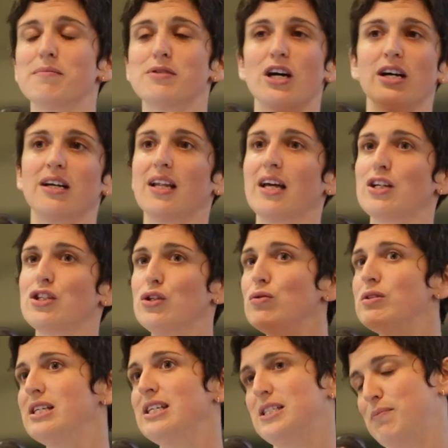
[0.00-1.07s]
I'm talking like
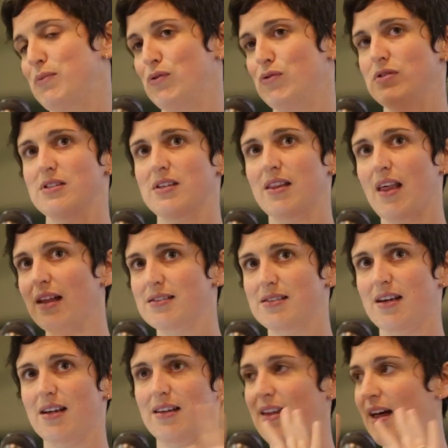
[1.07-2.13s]
two teaspoons.
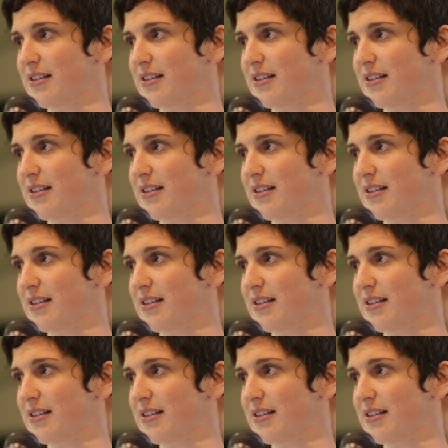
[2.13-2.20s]
That's it.